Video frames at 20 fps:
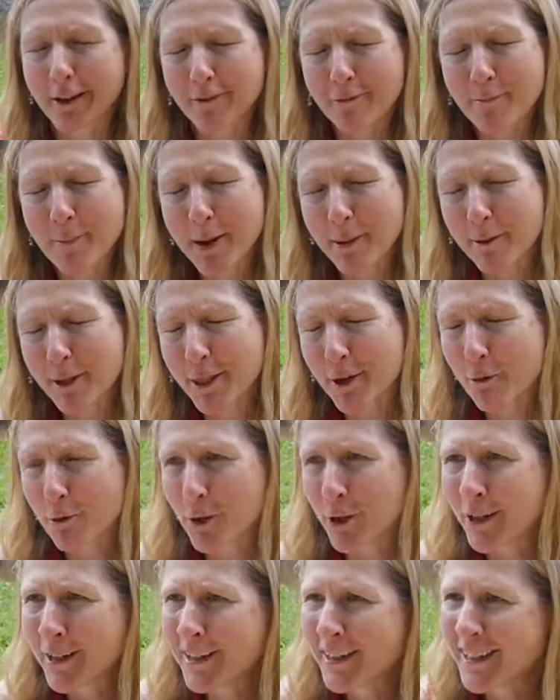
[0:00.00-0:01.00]
if maybe there
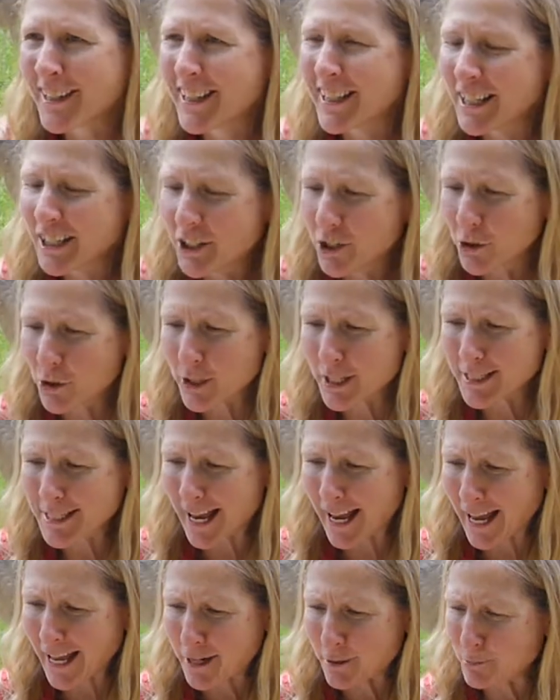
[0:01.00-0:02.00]
were, these
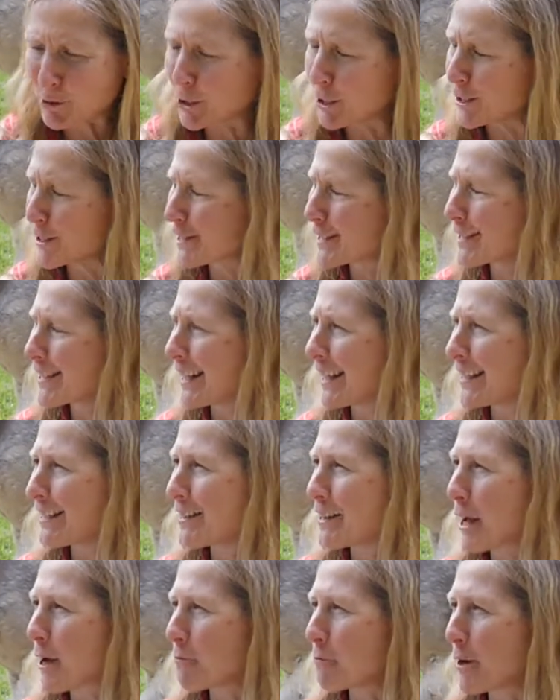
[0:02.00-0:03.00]
animals
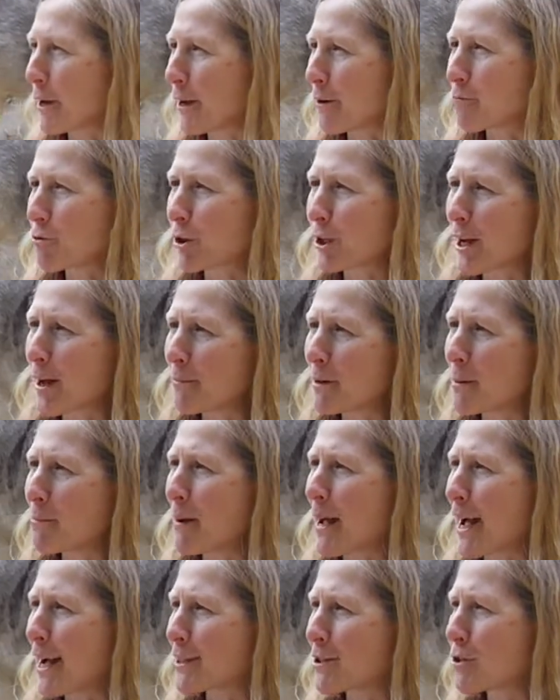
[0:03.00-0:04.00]
that were coming
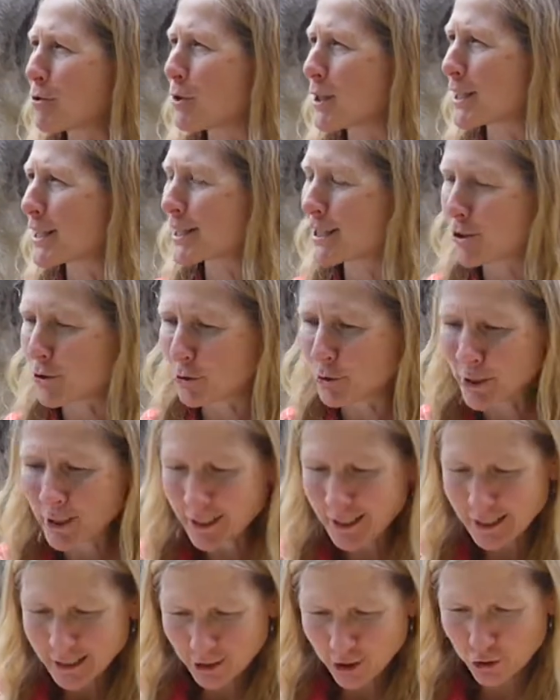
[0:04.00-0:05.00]
back to us
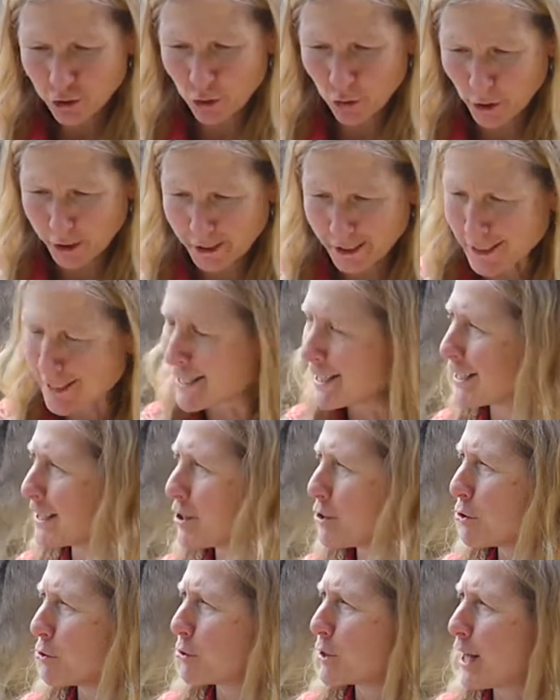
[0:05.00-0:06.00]
to join us in the
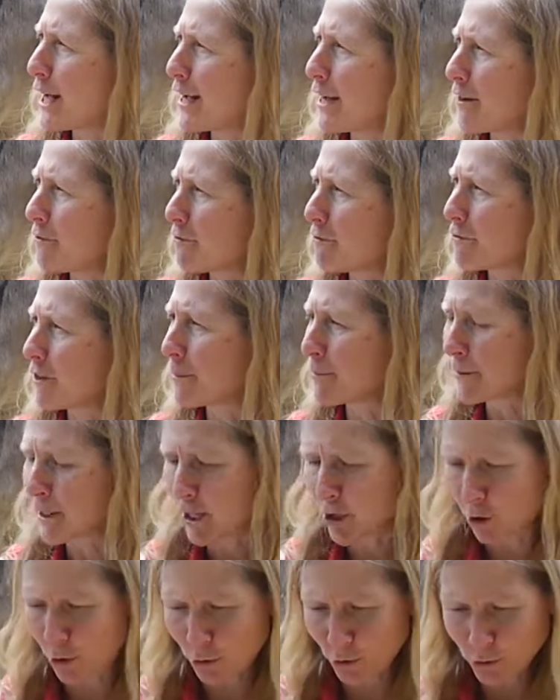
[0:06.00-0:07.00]
new life from
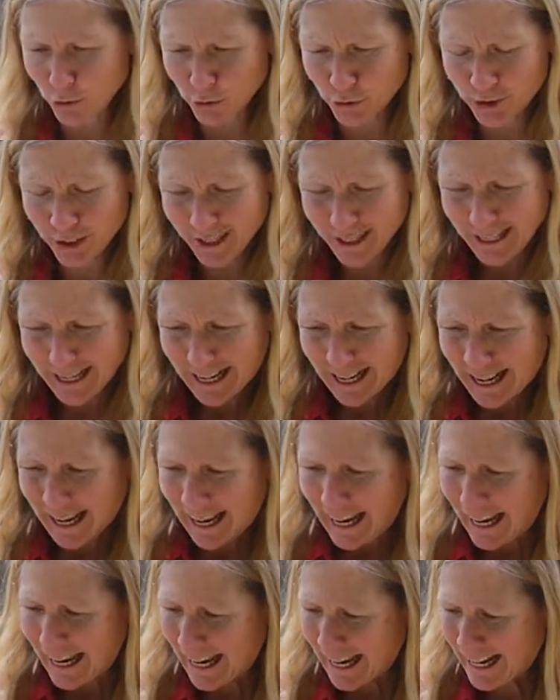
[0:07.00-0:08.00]
the old.
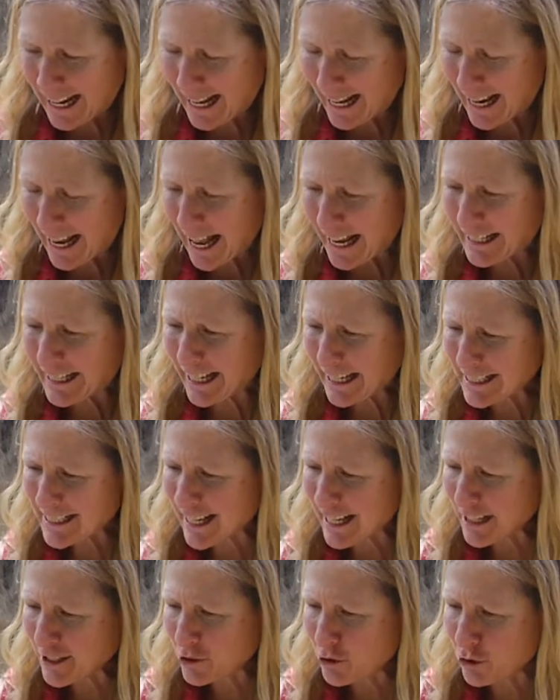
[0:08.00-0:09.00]
And I guess
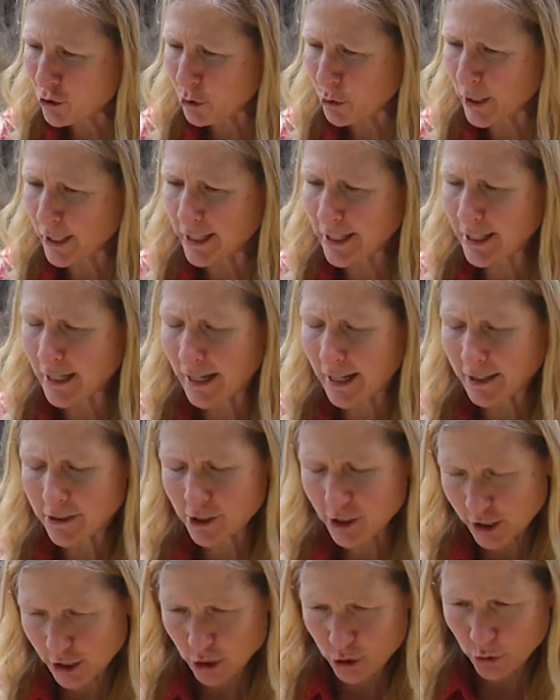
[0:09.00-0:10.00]
I enjoyed
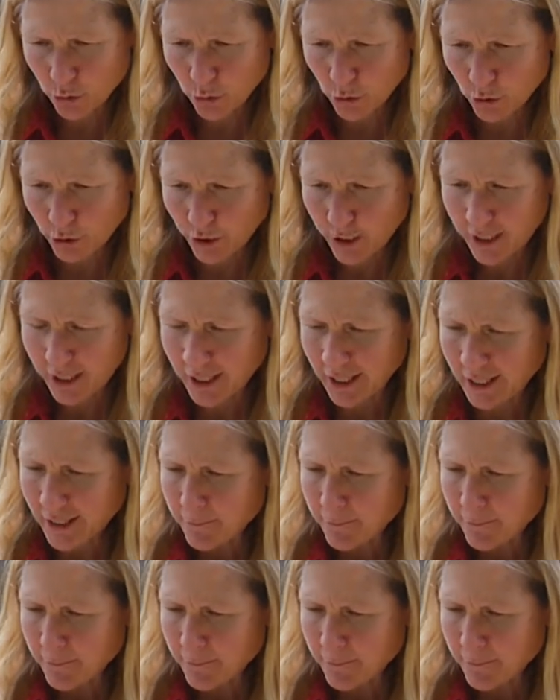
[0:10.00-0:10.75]
the story